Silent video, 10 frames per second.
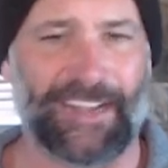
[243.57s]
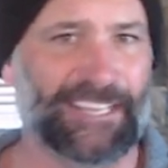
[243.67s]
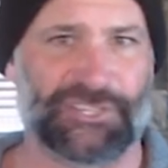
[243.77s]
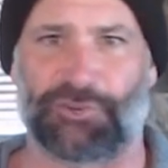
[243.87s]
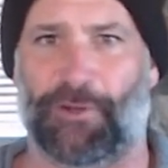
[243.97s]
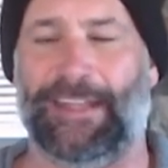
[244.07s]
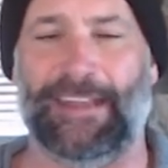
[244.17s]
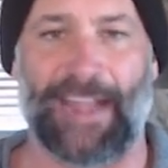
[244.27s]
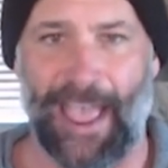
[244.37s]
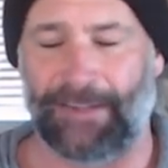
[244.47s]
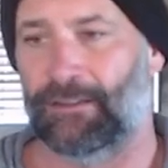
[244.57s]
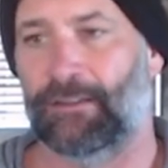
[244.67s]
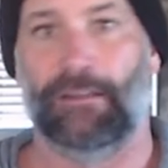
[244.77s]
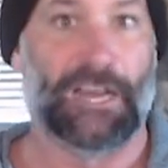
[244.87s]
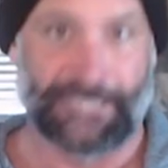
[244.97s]
it's trading at
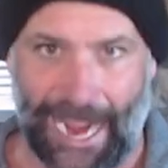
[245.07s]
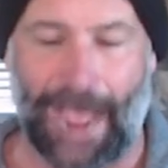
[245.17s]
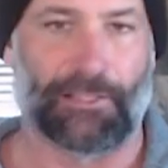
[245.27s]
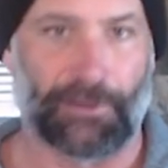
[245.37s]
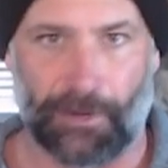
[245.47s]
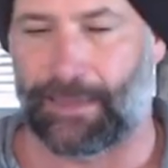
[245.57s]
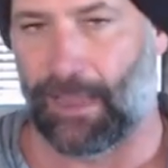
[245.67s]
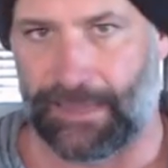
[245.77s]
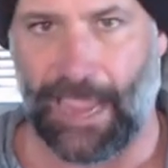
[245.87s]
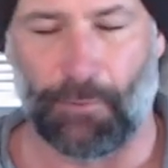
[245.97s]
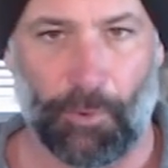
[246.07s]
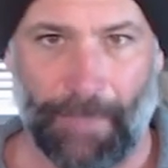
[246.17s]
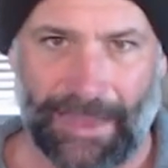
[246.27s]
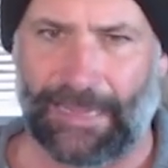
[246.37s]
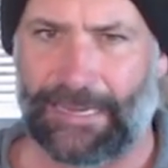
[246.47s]
a dollar. Again, we'll
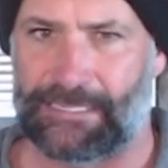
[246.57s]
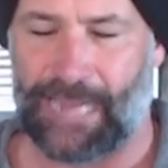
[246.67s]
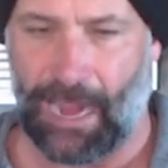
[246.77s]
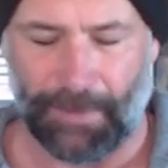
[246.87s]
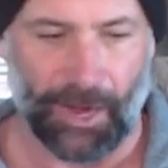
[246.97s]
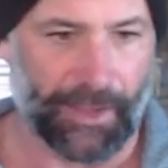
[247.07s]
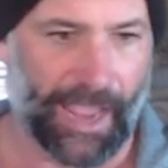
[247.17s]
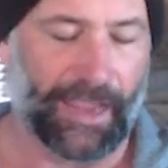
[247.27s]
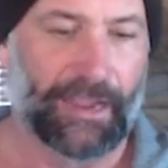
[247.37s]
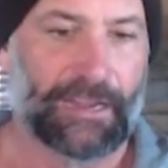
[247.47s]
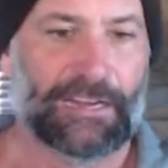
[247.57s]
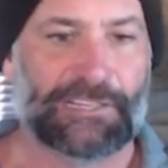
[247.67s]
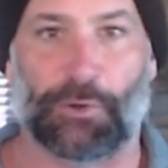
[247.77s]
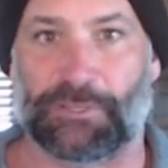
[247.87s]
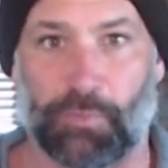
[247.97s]
make it easy on me, okay?
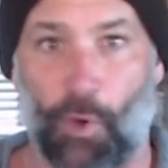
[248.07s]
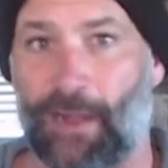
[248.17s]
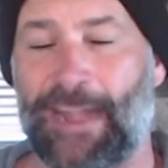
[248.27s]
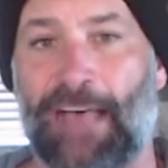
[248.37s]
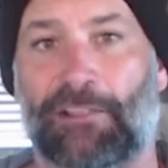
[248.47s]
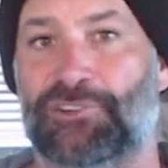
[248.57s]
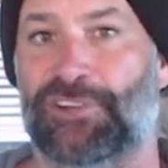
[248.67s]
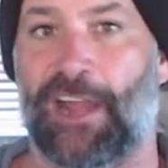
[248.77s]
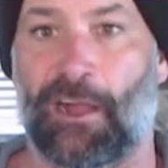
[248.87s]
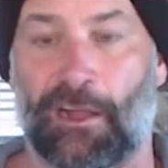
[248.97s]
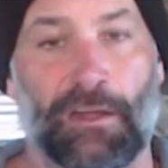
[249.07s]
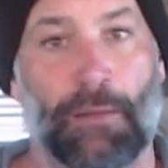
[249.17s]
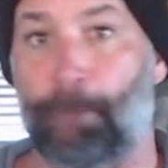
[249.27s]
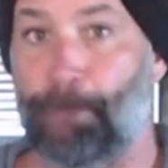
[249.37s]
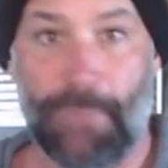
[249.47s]
So it's one dollar share,
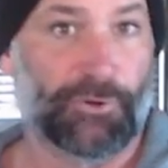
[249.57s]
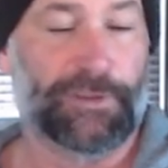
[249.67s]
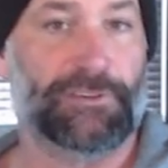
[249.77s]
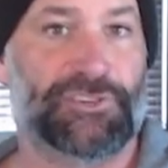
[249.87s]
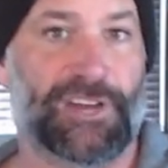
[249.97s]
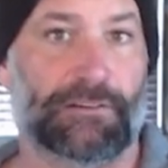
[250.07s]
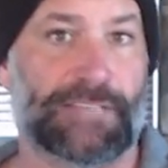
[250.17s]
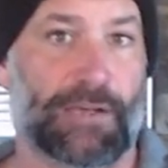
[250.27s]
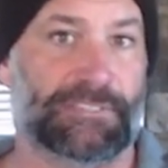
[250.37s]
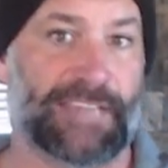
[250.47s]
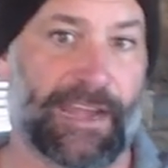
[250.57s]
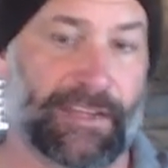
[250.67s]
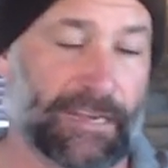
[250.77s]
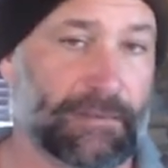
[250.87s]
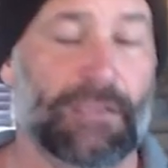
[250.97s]
million shares
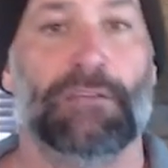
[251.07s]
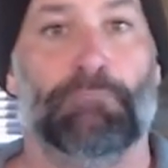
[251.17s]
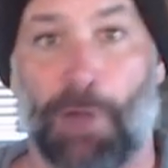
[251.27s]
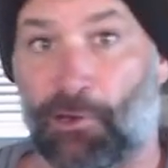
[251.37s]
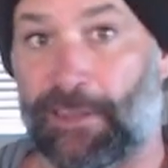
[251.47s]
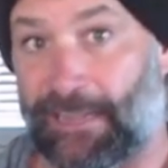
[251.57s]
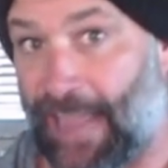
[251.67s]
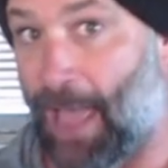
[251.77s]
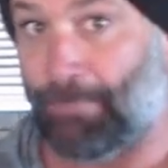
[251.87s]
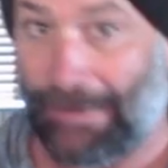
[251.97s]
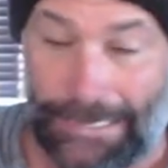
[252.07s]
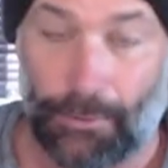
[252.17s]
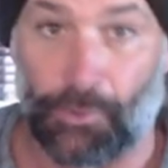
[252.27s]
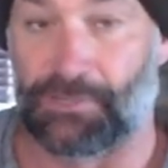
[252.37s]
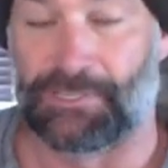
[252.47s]
outstanding, market cap
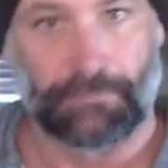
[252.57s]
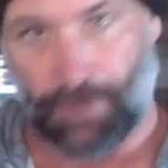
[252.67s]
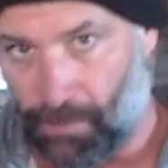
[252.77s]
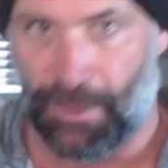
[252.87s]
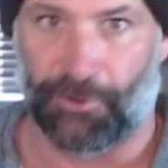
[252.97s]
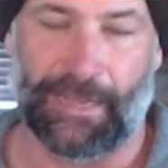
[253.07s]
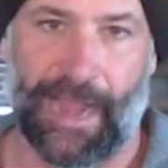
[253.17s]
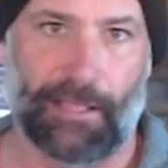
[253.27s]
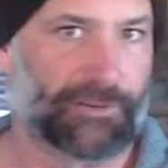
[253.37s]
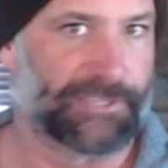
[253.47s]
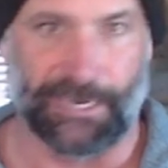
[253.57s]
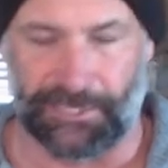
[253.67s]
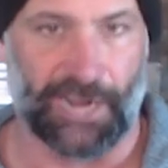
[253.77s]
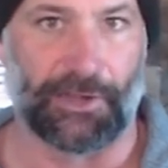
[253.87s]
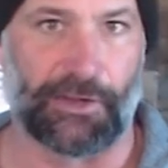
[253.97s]
equals a million dollars. The
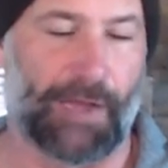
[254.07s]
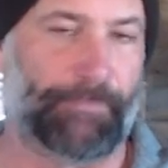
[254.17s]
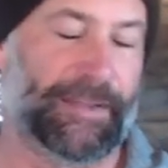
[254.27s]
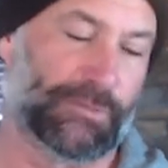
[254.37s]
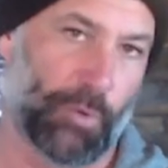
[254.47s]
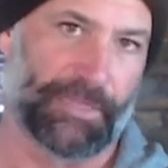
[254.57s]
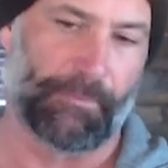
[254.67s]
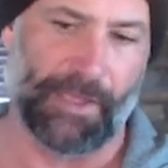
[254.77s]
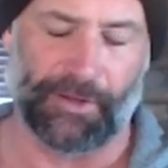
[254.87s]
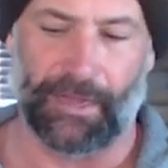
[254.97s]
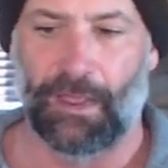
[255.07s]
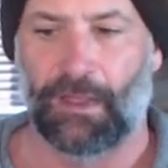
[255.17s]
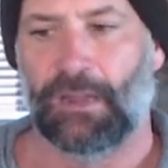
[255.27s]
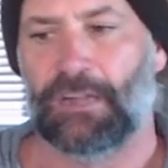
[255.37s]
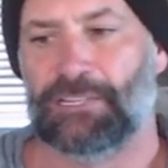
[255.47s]
entire company's worth a million.
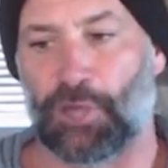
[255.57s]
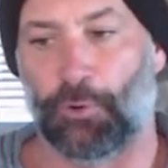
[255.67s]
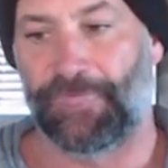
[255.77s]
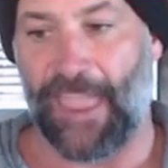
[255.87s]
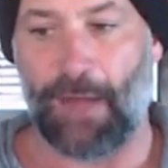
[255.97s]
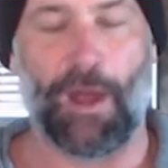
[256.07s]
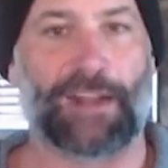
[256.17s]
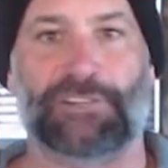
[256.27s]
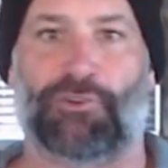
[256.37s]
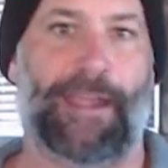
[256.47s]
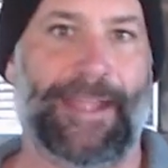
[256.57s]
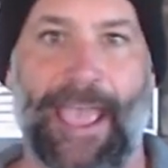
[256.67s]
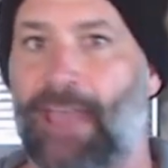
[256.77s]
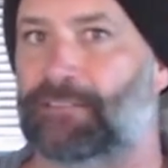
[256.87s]
So they want to trade at